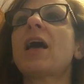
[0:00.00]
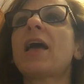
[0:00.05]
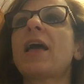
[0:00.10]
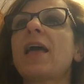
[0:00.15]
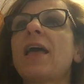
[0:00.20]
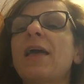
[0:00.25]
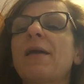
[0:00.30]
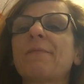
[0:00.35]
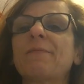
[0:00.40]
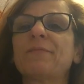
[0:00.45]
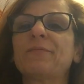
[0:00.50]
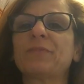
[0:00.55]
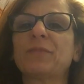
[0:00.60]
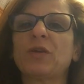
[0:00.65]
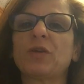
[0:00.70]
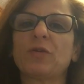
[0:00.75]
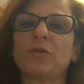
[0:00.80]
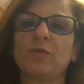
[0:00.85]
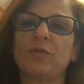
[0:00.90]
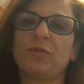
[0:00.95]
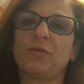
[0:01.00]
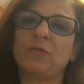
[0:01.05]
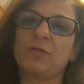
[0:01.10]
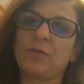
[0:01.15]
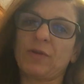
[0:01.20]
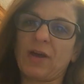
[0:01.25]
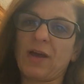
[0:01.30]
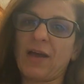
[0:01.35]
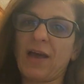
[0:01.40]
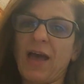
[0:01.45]
who
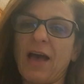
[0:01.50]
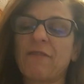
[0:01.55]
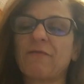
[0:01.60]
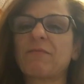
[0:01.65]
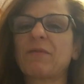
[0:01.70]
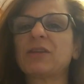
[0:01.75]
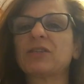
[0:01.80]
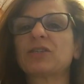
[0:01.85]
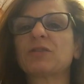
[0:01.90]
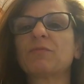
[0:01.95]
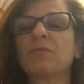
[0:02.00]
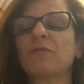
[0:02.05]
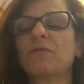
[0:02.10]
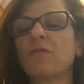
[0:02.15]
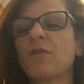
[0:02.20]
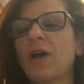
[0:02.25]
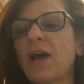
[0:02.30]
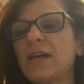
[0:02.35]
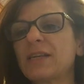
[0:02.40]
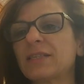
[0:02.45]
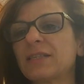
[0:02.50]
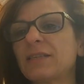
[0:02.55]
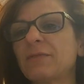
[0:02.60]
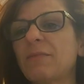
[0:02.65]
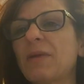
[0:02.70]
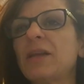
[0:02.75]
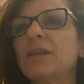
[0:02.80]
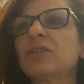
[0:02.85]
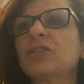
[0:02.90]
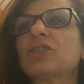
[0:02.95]
I have mentioned before has
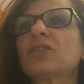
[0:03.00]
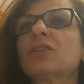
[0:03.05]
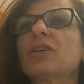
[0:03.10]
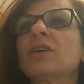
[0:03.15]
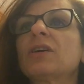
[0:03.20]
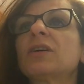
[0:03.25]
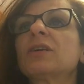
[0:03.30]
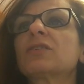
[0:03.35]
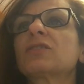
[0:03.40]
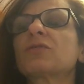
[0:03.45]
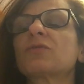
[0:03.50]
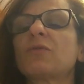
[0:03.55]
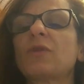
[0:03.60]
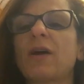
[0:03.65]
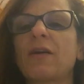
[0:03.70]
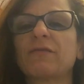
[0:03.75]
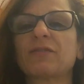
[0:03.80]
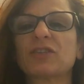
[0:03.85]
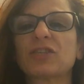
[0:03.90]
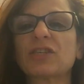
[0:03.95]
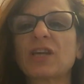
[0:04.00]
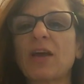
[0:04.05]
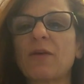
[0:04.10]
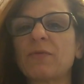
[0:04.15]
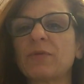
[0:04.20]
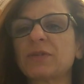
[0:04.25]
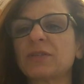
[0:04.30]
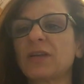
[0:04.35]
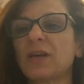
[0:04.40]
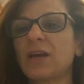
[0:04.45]
dementia. So I've
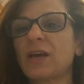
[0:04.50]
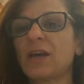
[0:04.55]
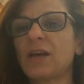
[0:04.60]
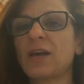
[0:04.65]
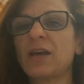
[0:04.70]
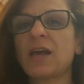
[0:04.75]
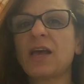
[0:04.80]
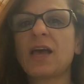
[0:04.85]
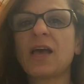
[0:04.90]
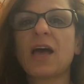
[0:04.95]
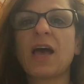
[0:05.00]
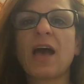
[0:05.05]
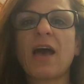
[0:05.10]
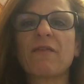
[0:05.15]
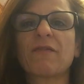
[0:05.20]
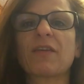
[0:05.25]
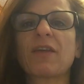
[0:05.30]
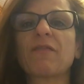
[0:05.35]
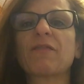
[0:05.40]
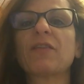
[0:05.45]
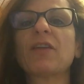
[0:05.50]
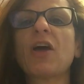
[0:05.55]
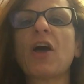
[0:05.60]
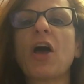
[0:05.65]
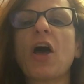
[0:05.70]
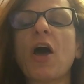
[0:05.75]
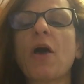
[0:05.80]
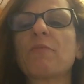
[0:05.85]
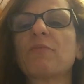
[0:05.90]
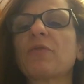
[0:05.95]
showered her, I've given
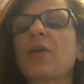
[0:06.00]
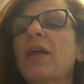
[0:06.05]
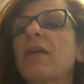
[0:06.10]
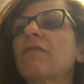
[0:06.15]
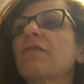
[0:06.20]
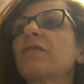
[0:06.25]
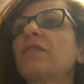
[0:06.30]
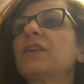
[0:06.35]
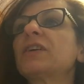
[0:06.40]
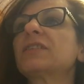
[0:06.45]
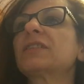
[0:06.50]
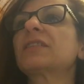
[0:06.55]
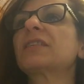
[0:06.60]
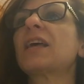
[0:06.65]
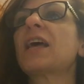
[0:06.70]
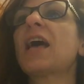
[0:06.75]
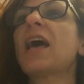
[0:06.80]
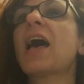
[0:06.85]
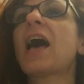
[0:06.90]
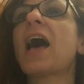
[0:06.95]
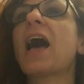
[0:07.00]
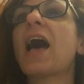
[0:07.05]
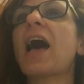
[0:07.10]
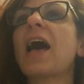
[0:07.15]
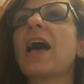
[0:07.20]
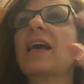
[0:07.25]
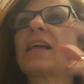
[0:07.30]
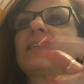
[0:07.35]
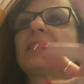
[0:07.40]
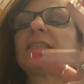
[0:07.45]
her her breakfast,
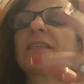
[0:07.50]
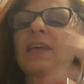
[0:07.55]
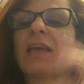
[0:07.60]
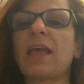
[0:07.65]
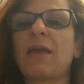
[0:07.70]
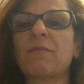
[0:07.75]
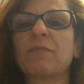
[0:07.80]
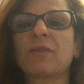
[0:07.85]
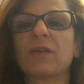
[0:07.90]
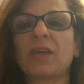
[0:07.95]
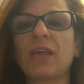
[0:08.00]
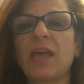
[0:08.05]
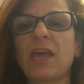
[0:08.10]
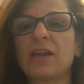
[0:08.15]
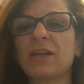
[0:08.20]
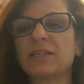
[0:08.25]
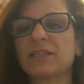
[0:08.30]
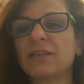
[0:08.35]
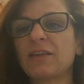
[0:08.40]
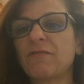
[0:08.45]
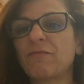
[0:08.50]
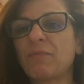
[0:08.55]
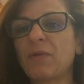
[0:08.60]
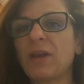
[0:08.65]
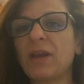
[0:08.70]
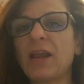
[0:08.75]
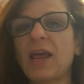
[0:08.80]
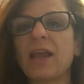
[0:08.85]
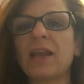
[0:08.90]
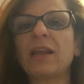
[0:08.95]
and the carers have
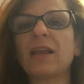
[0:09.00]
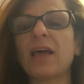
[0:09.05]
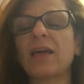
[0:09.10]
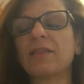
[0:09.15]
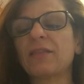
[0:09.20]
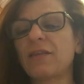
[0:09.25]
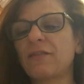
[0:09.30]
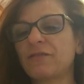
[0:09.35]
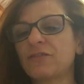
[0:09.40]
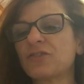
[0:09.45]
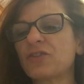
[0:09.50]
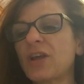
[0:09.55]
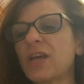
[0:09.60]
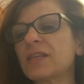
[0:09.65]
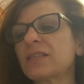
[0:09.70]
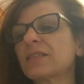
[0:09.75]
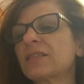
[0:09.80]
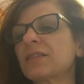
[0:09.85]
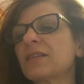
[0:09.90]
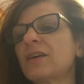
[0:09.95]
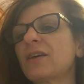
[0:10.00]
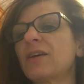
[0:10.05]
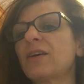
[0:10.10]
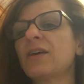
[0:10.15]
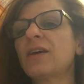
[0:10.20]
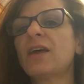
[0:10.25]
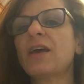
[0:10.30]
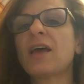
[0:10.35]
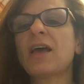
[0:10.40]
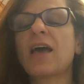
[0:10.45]
been in, they've dressed
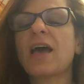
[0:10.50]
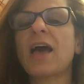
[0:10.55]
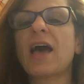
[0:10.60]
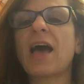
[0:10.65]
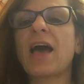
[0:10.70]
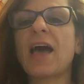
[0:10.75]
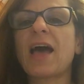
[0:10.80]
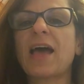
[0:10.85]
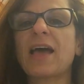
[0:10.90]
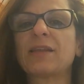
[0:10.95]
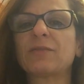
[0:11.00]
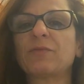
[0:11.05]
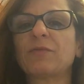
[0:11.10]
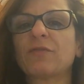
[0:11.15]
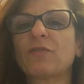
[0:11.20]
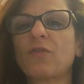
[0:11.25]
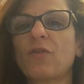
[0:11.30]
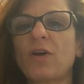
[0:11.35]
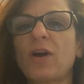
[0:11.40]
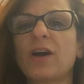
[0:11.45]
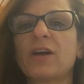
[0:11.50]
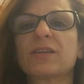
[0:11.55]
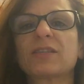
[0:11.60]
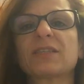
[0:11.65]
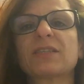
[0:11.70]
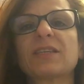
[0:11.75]
her, and we've got her